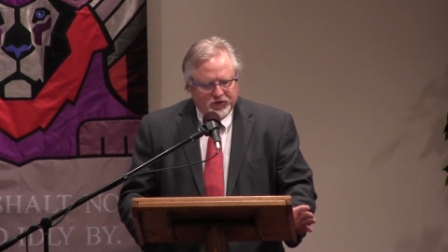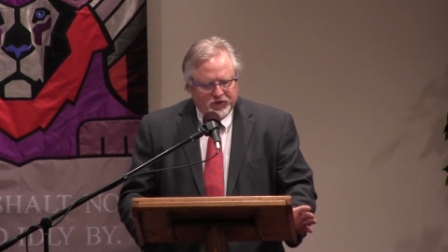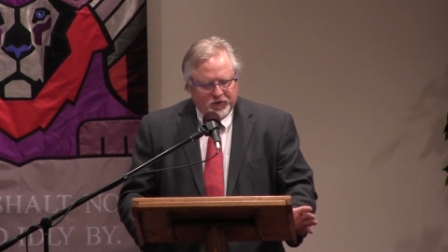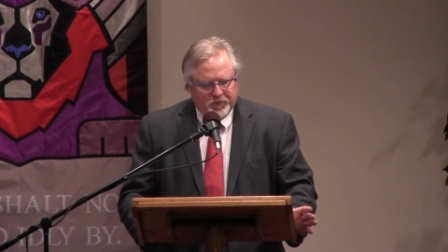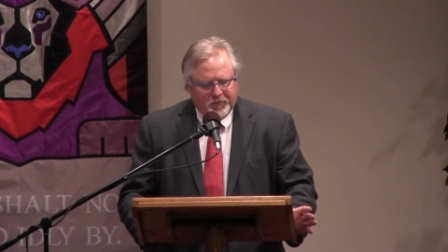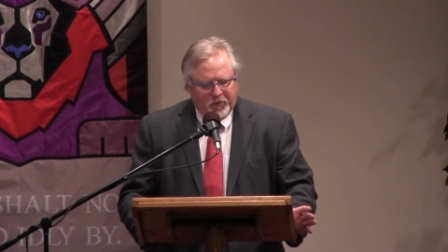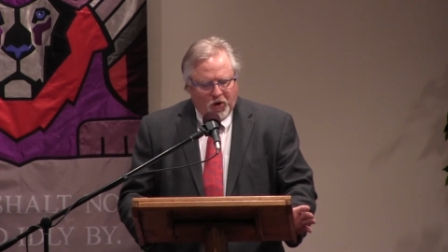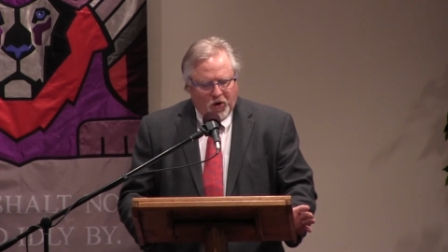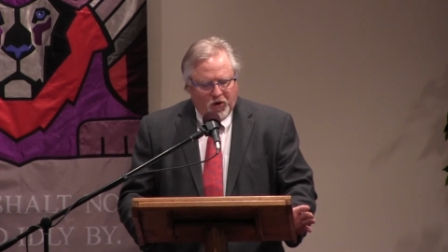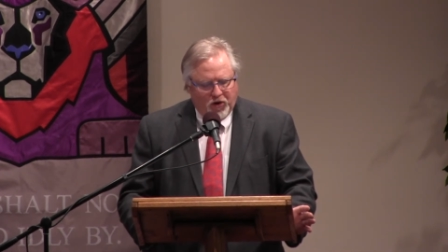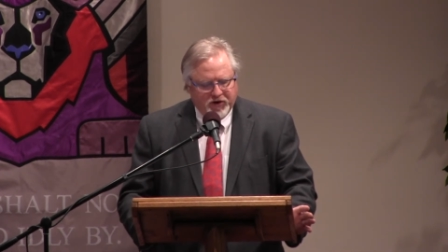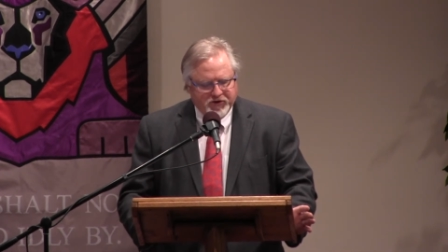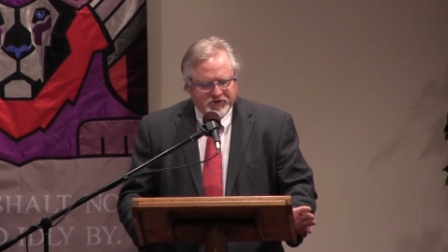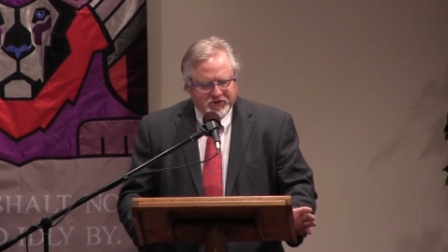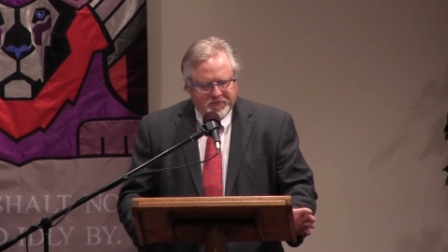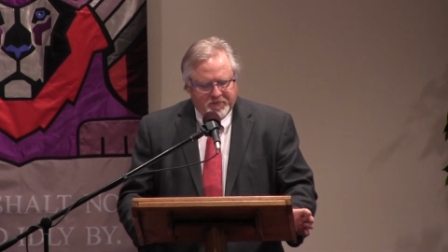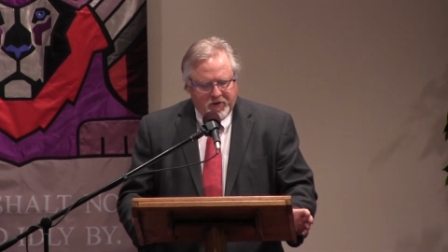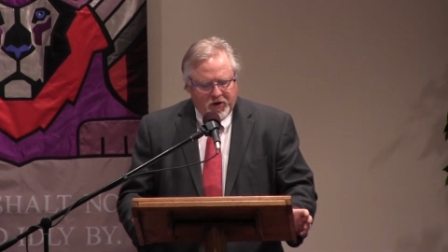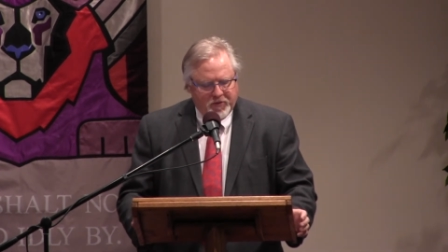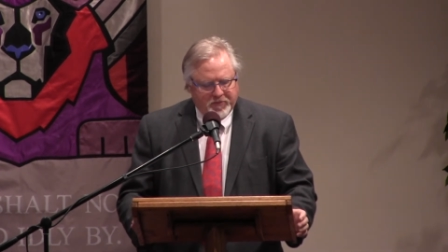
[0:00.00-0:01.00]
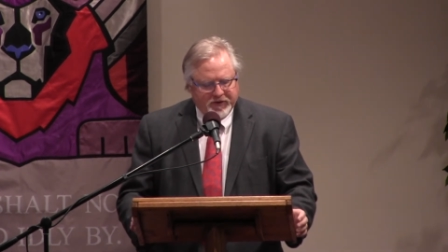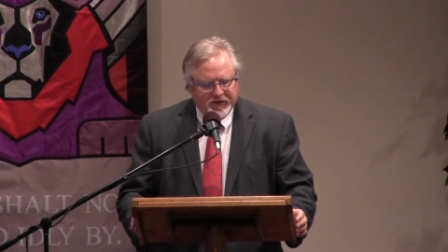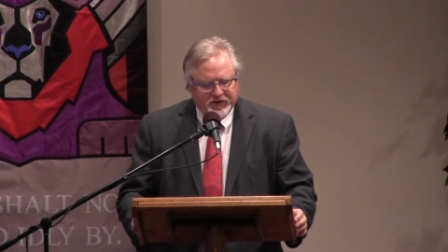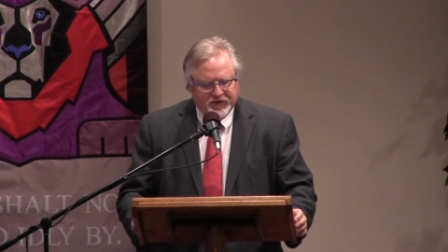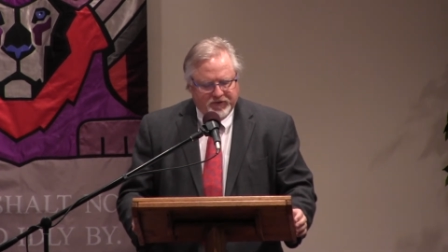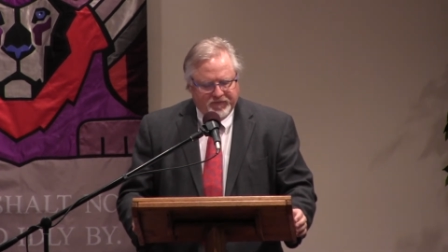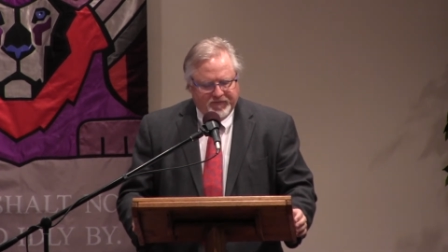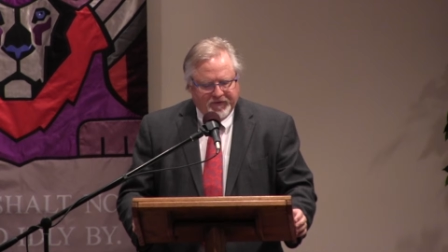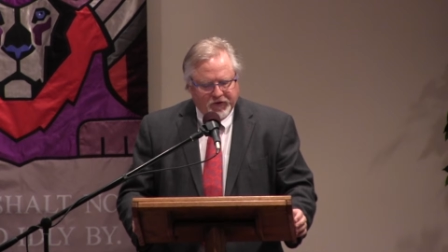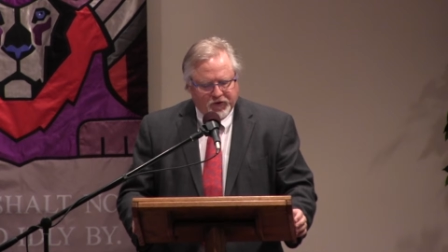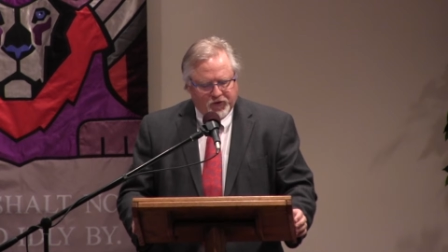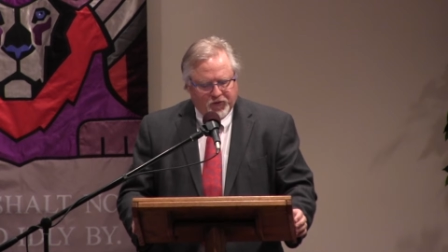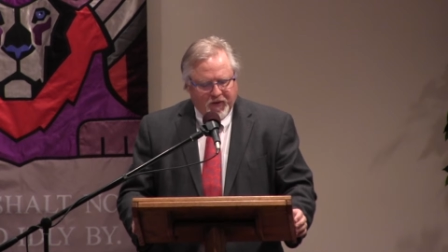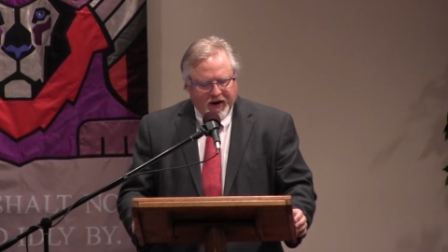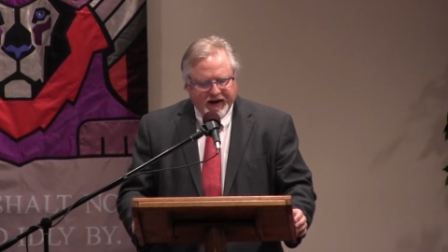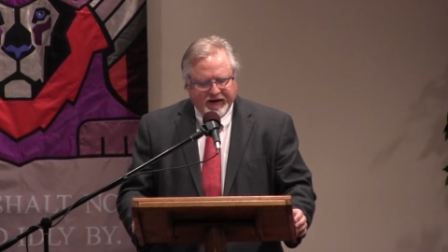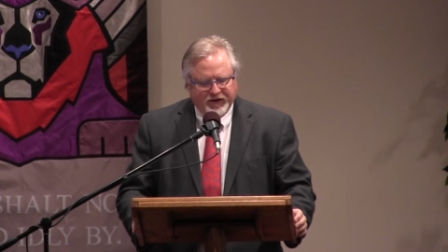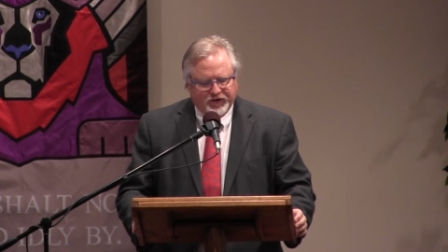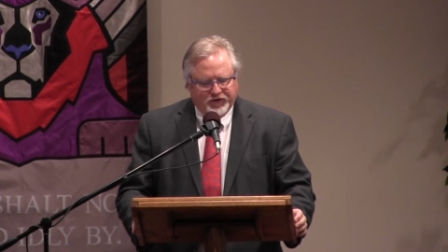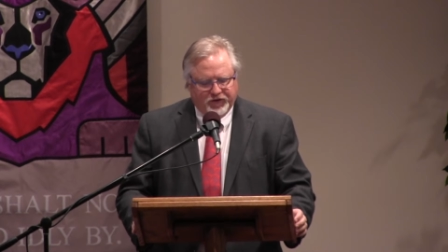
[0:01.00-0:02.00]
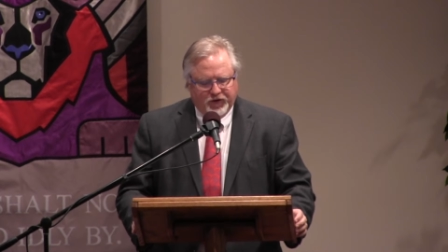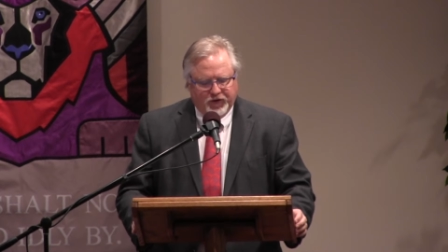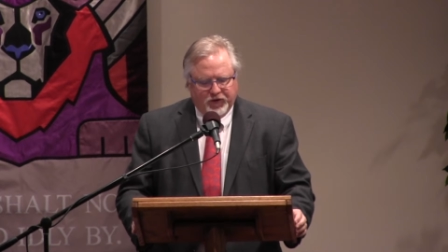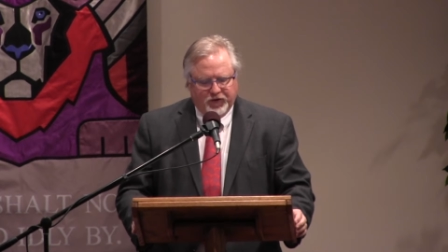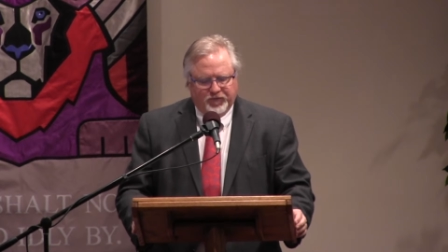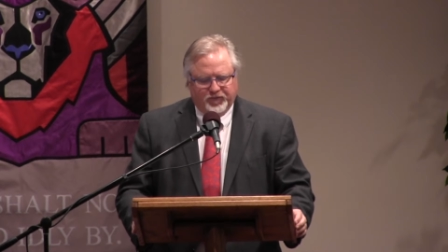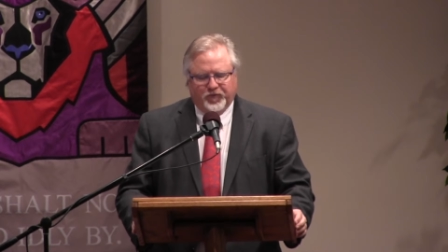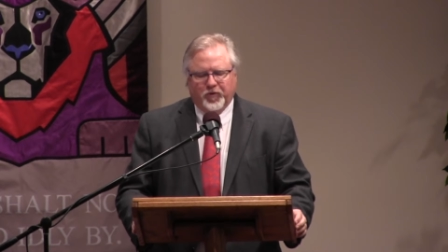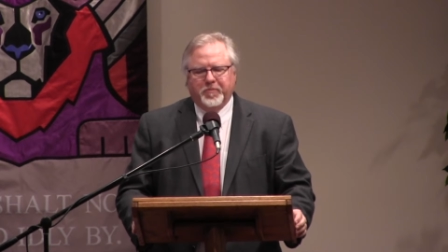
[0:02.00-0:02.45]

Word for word: to pause a moment to feel gratitude